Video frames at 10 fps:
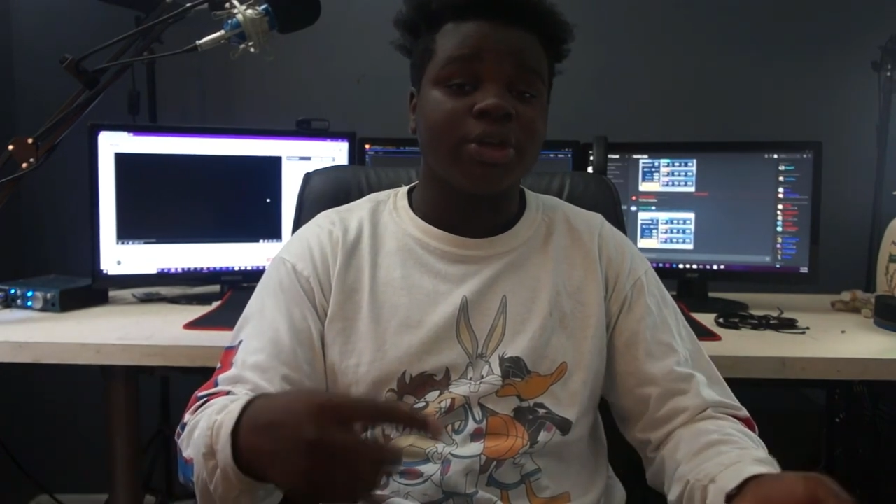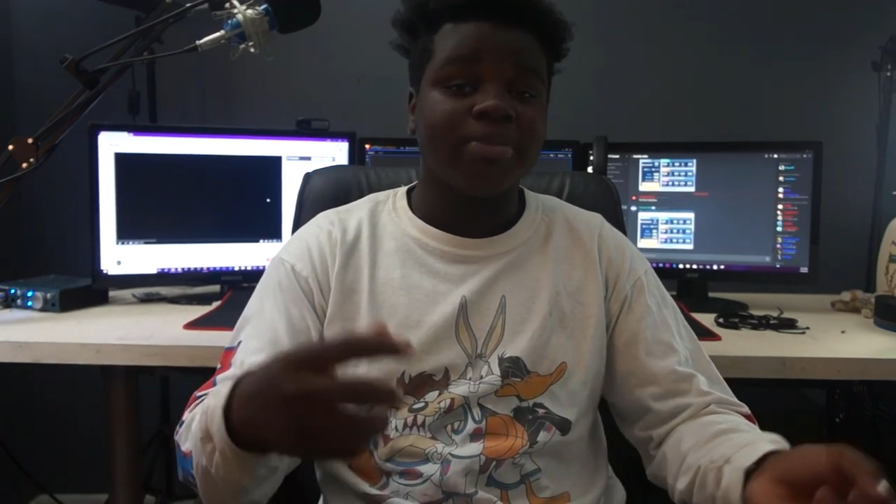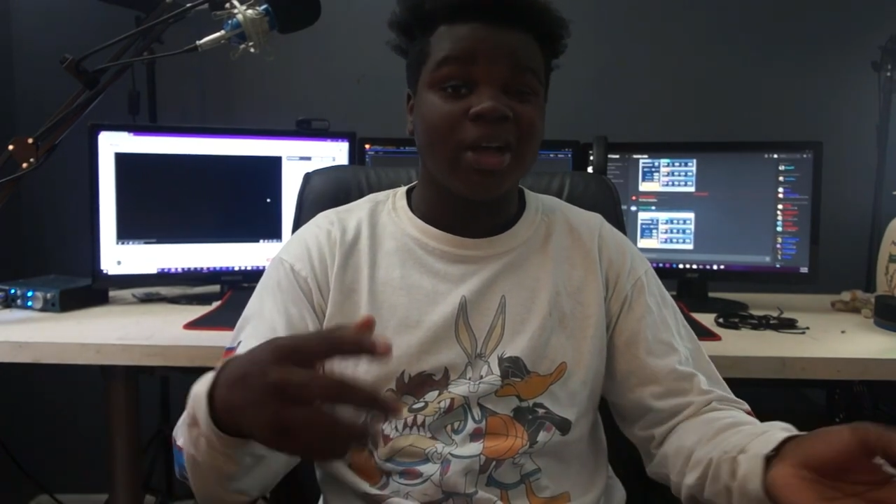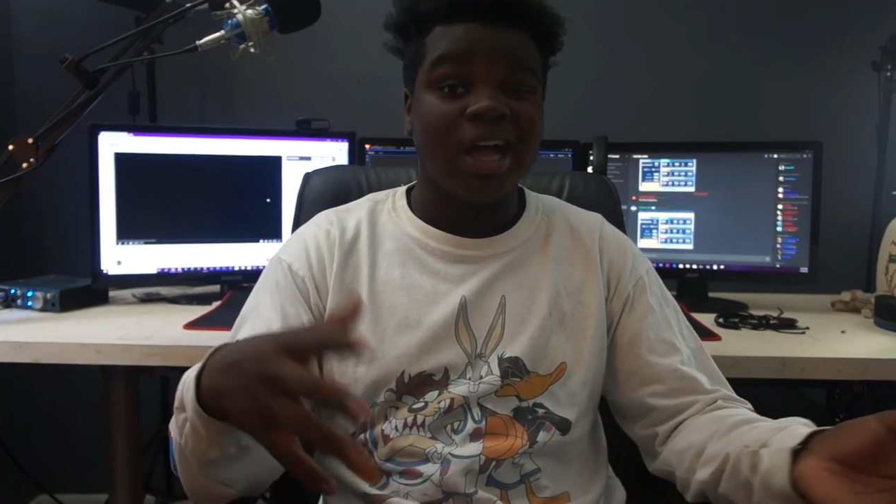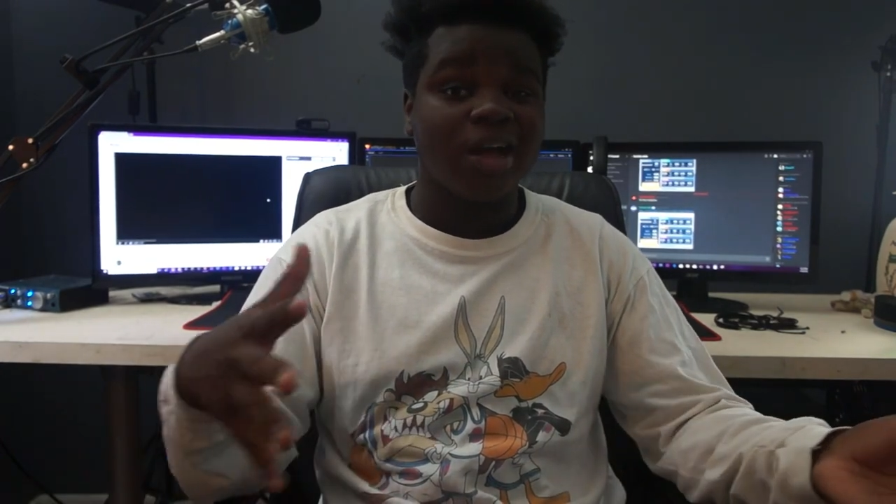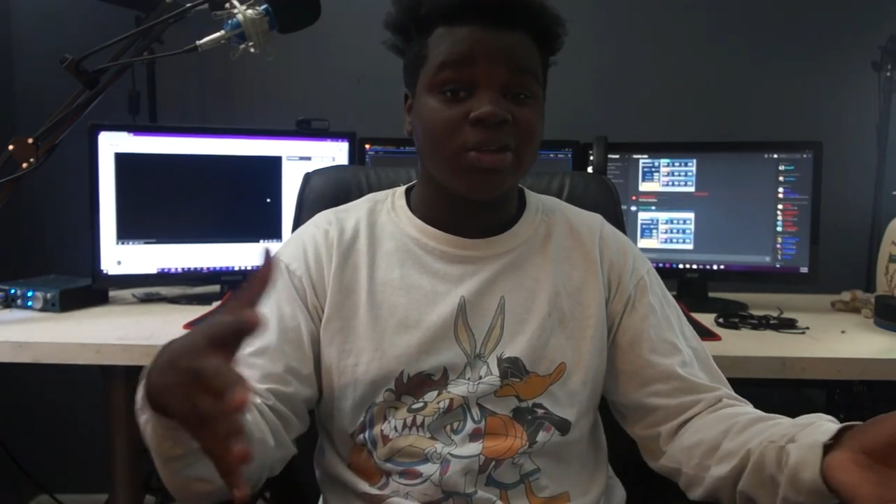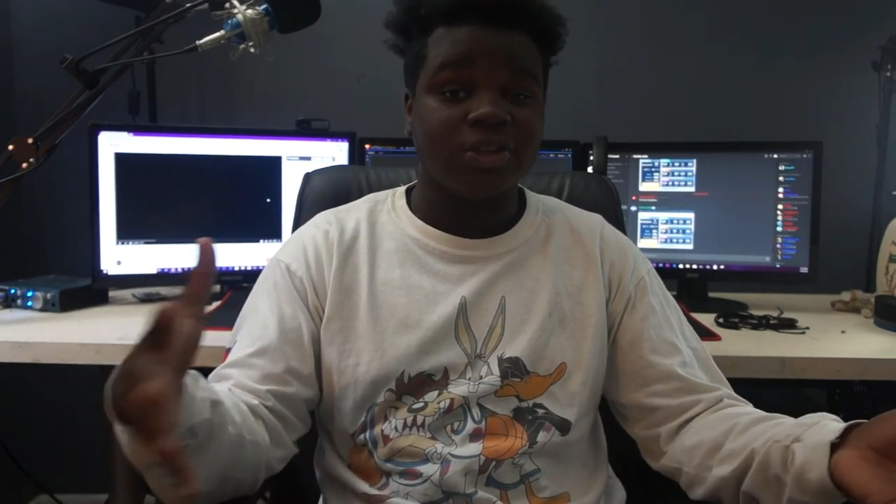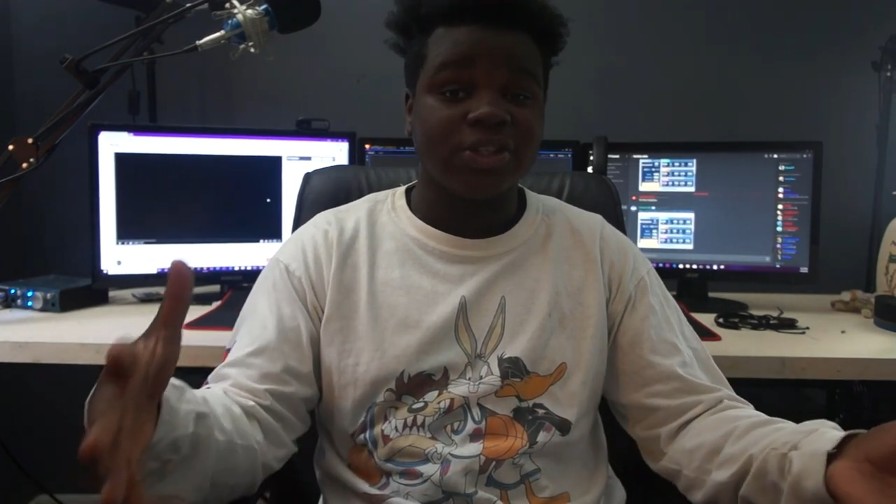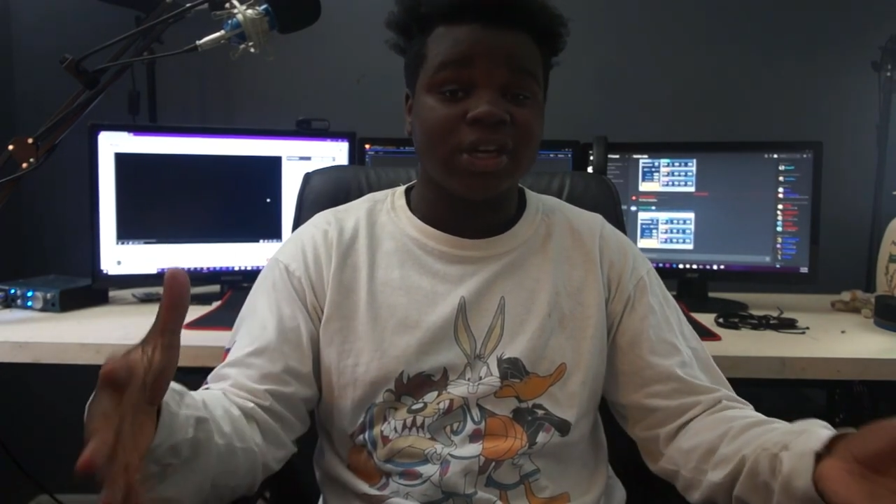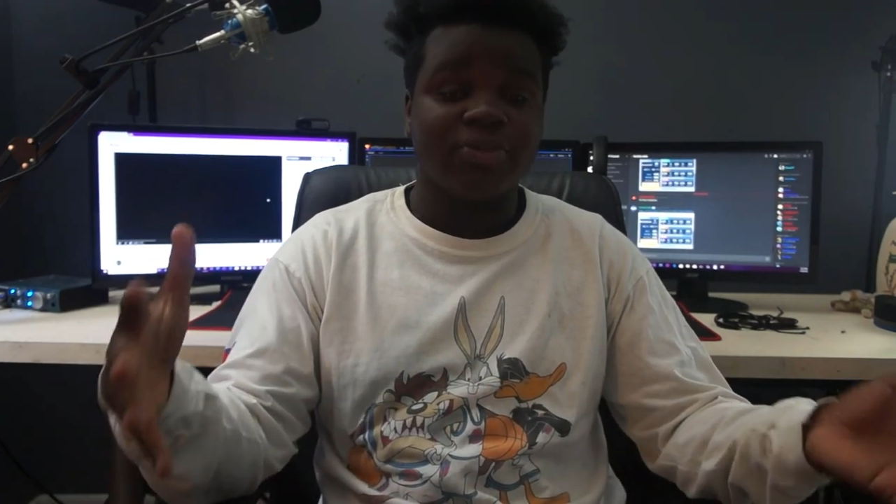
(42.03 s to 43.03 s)
about how the
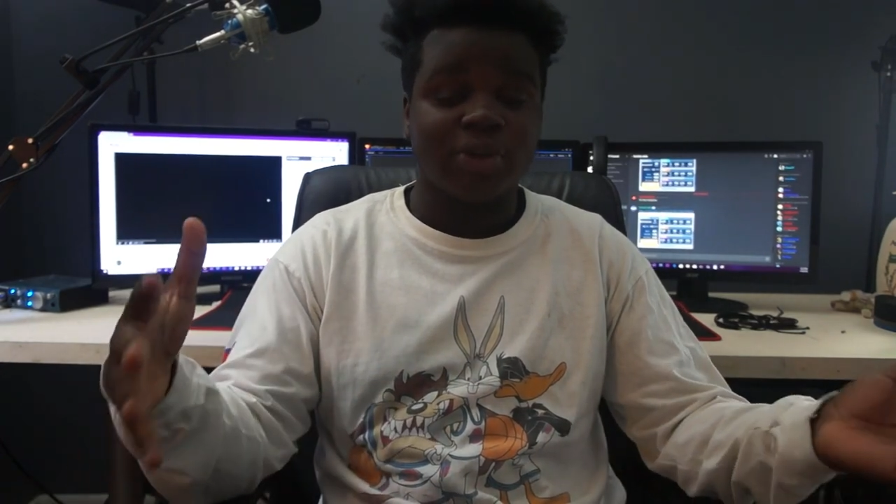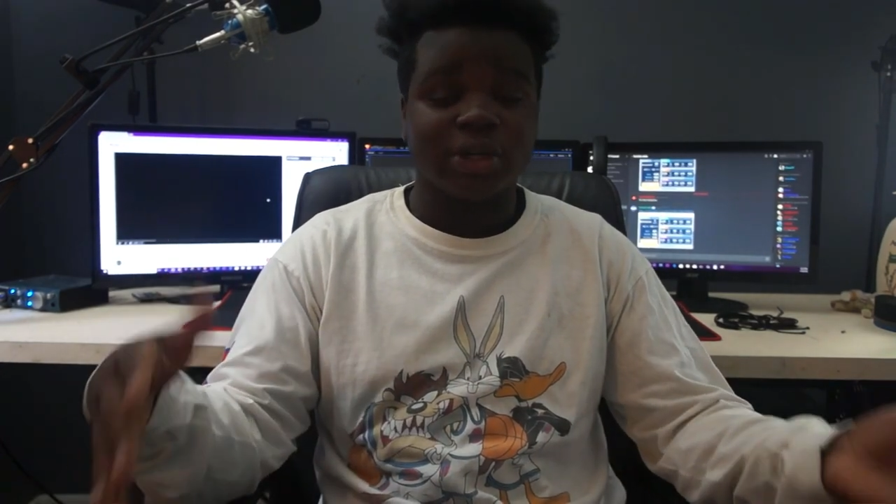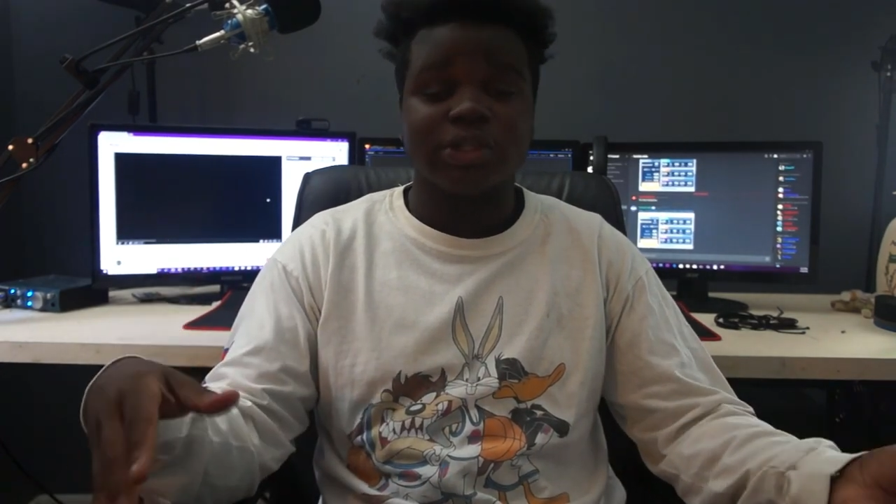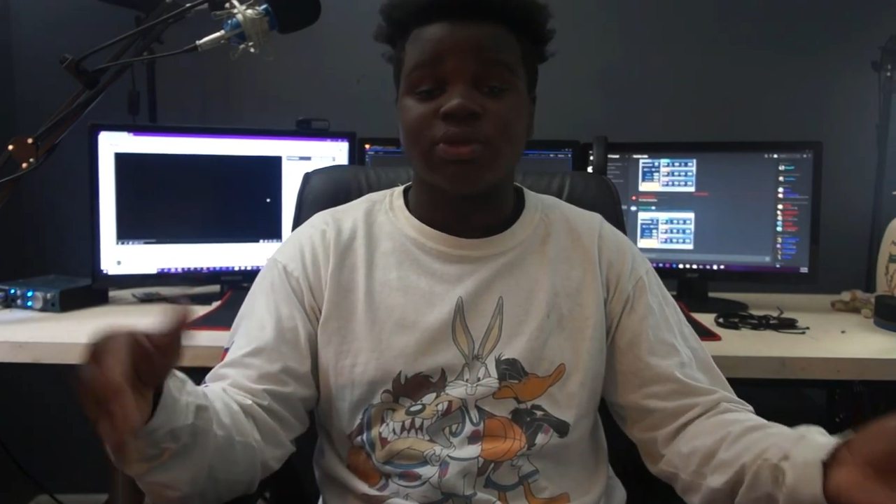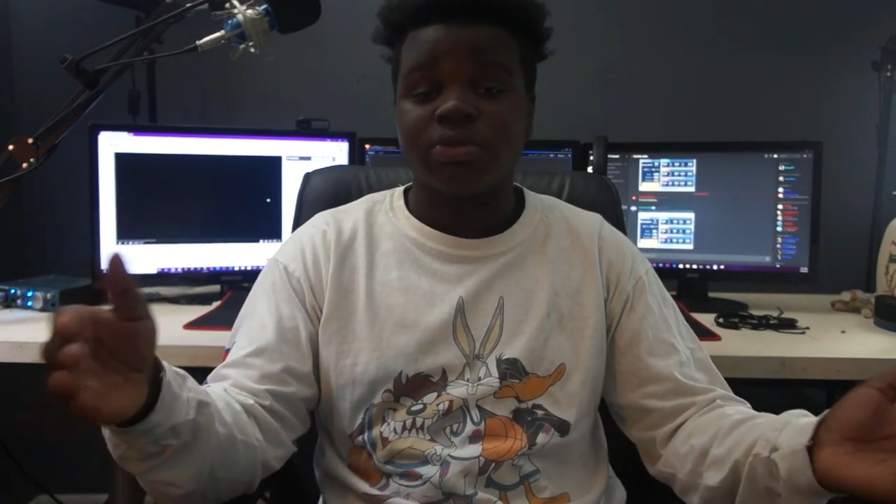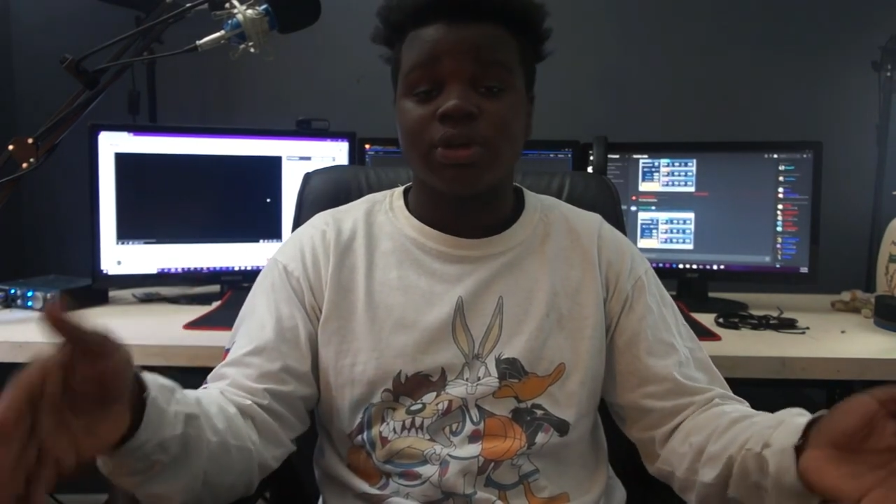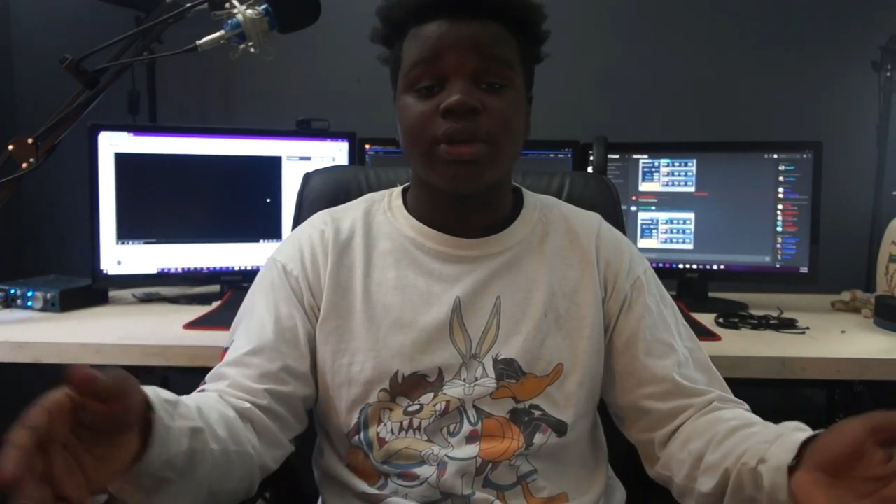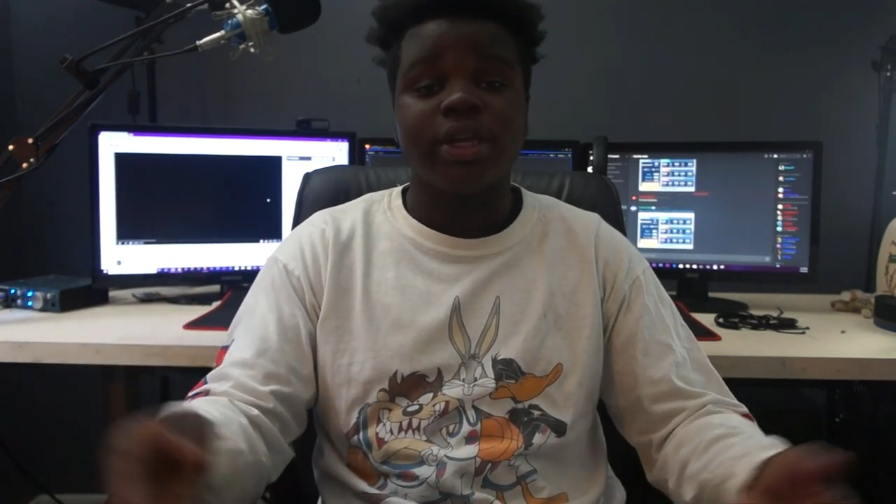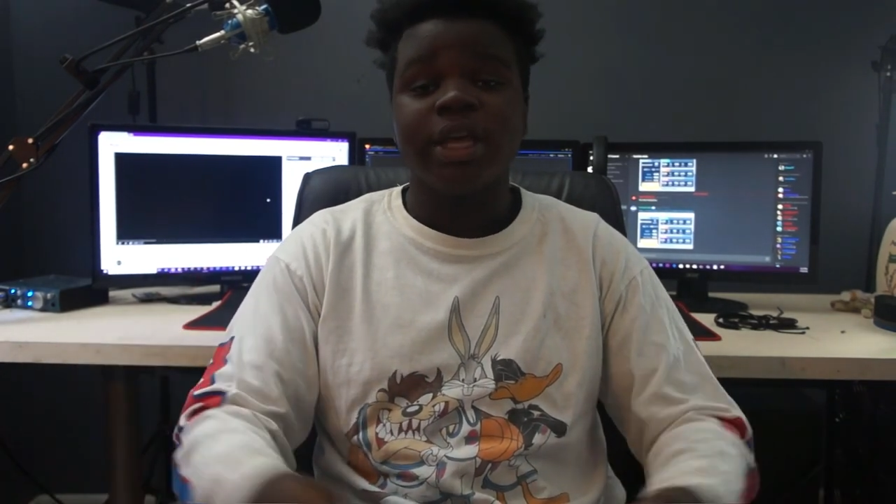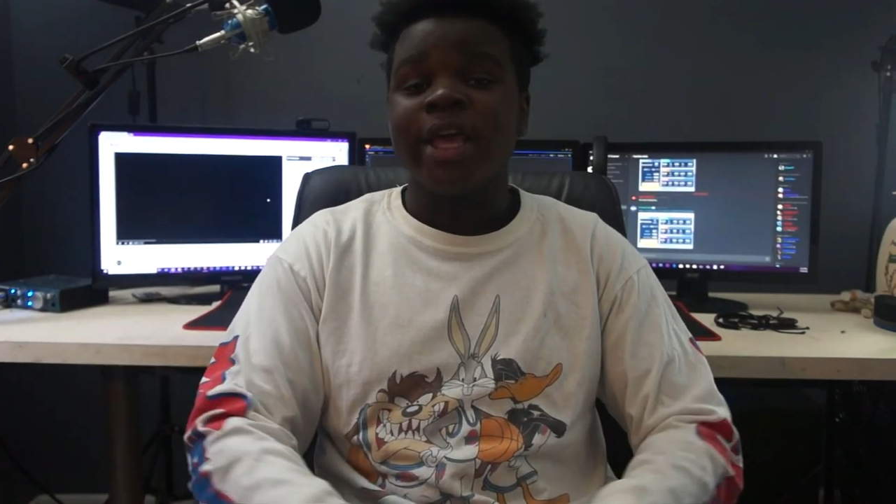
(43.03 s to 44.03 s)
software is so good.